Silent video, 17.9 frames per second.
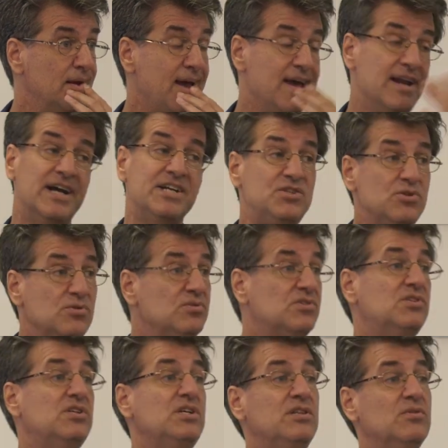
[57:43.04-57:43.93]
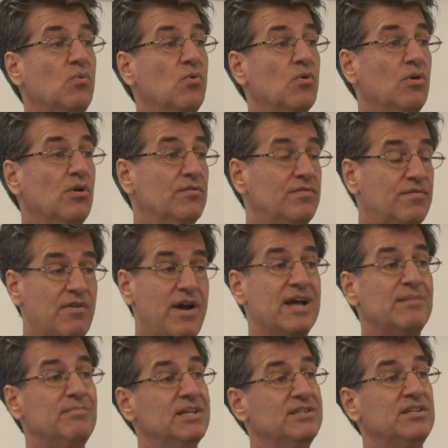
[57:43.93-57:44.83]
And I do see the world
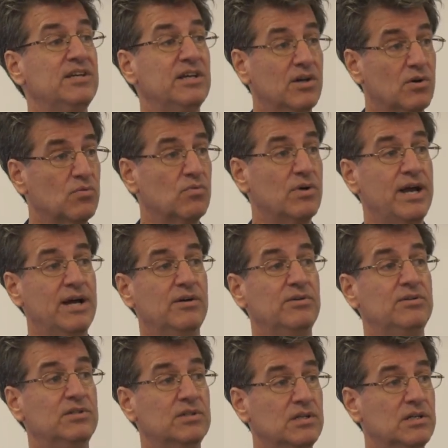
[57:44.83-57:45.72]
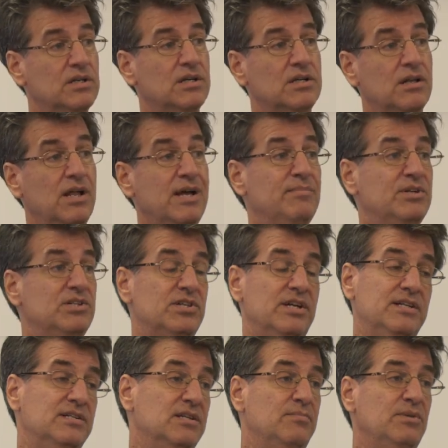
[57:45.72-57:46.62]
fragmenting around climate
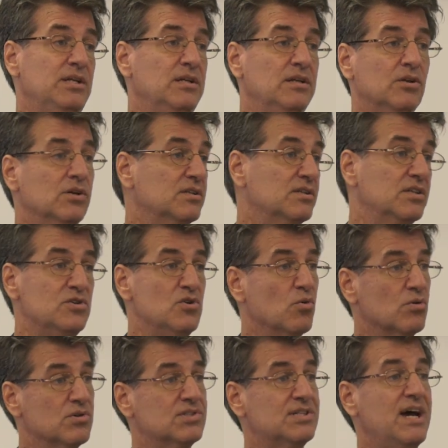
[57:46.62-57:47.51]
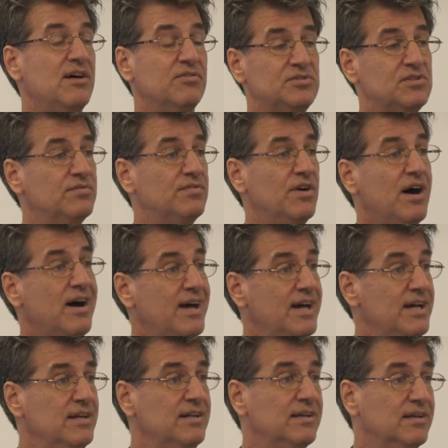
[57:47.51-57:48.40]
change. I mean, look, the north south
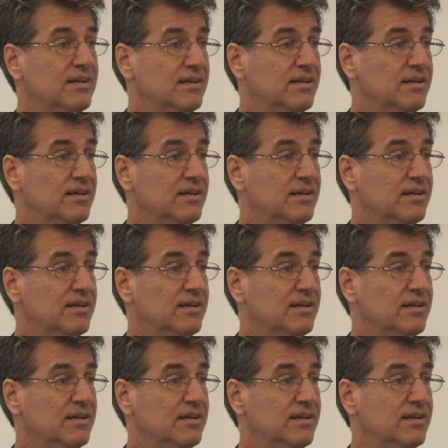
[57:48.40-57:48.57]
divide